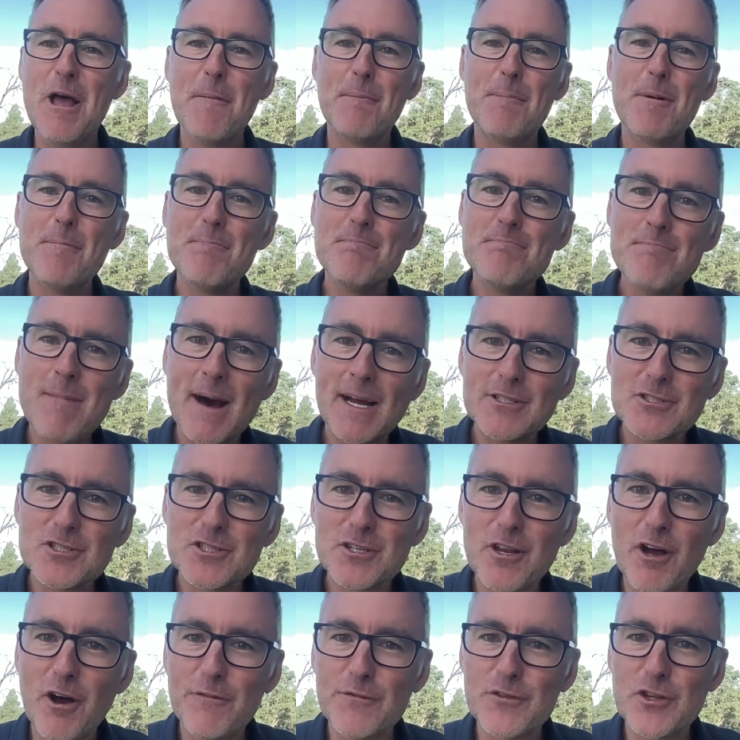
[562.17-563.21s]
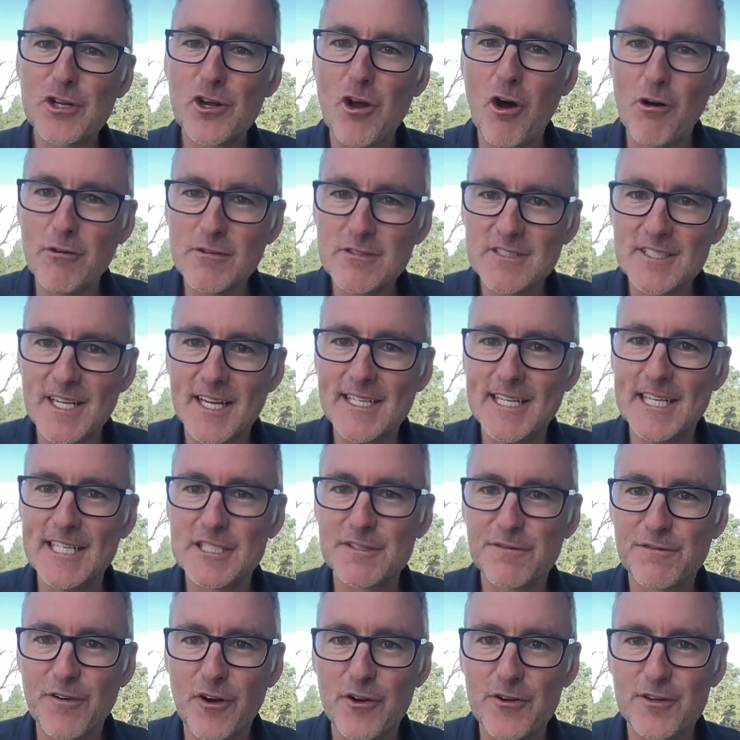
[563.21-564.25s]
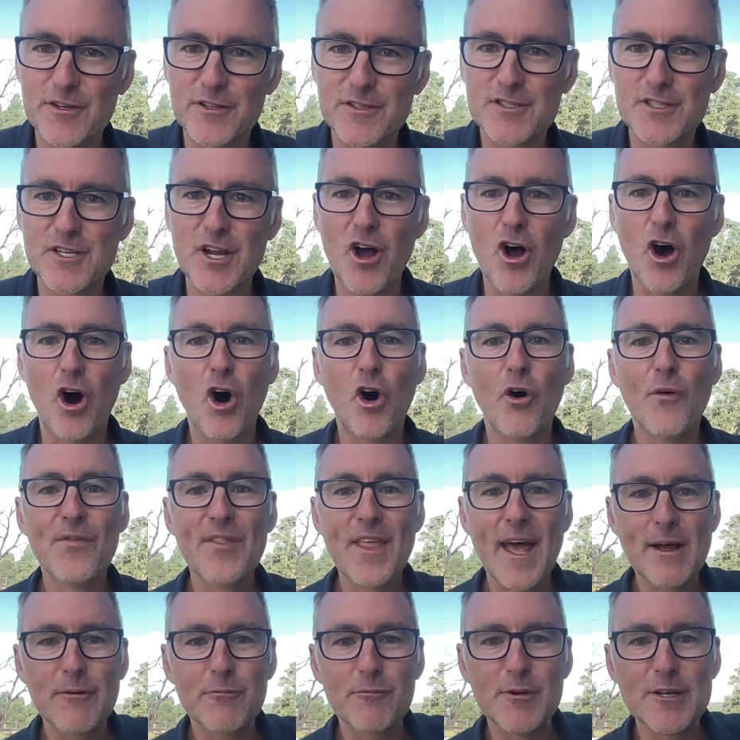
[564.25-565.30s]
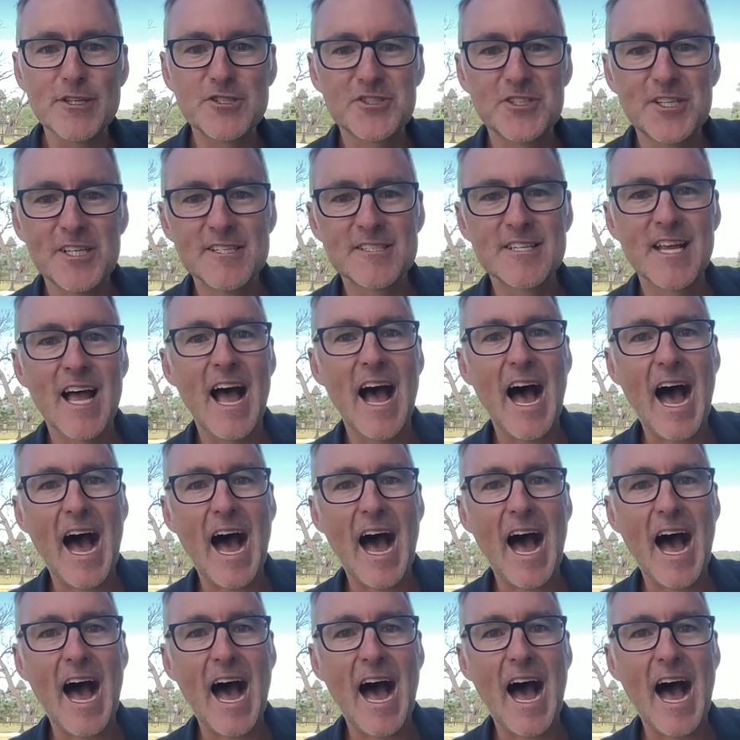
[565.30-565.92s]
But much of the content is focused on that which is